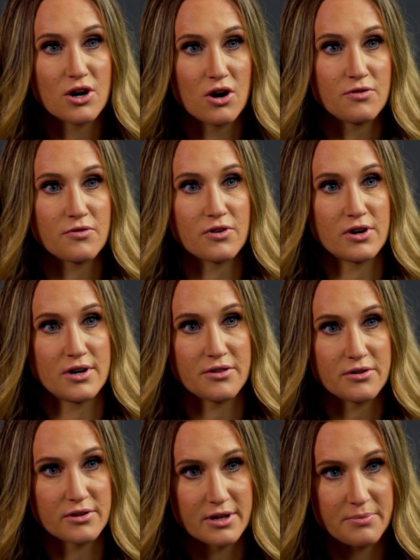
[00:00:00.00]
go for
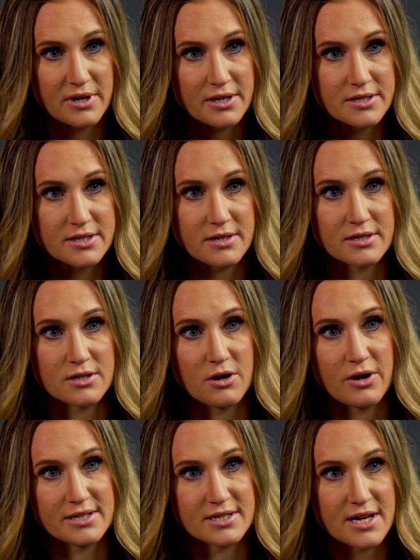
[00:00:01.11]
another Olympics. So
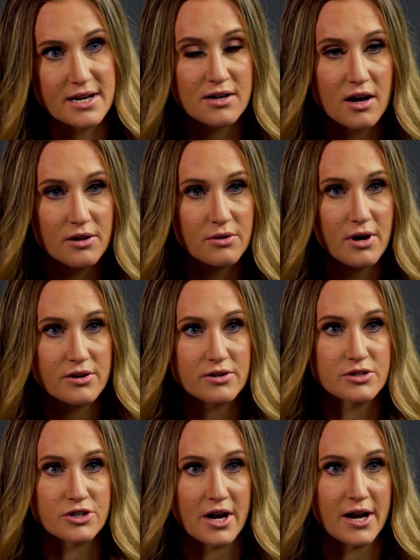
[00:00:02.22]
I stayed in Colorado
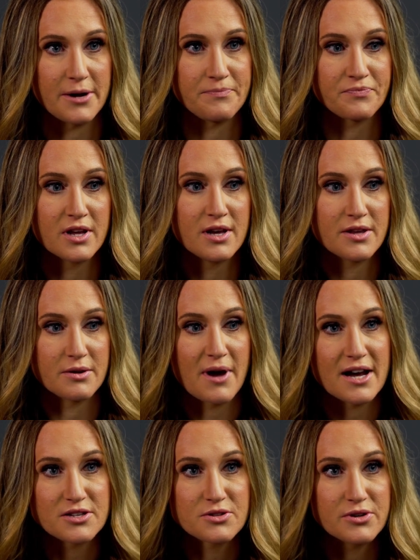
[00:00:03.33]
to train. The
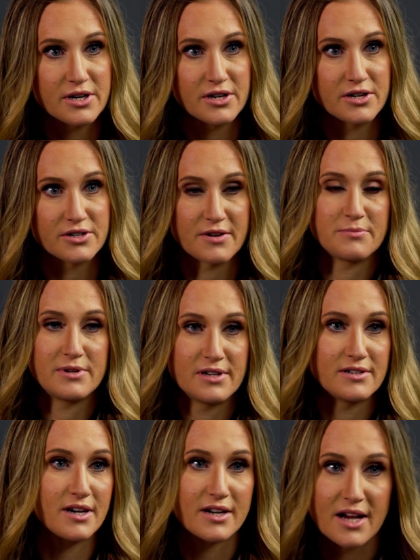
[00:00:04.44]
past 3 years, I've
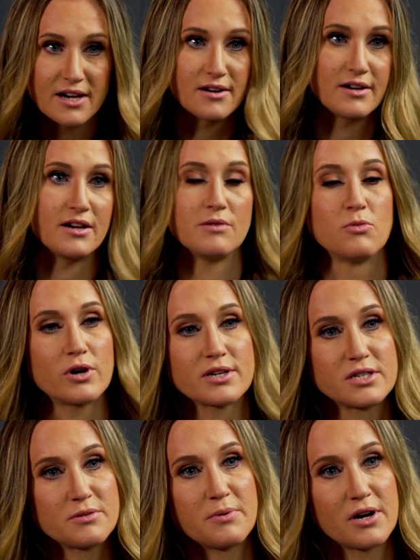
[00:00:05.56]
been dedicating on getting more
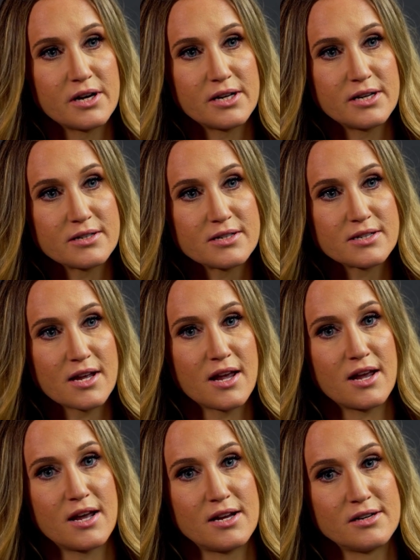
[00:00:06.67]
experience
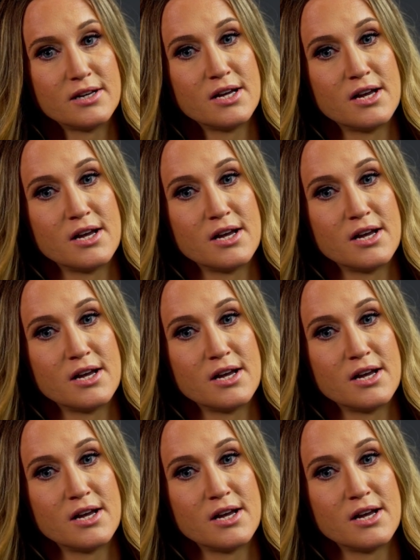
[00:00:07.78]
and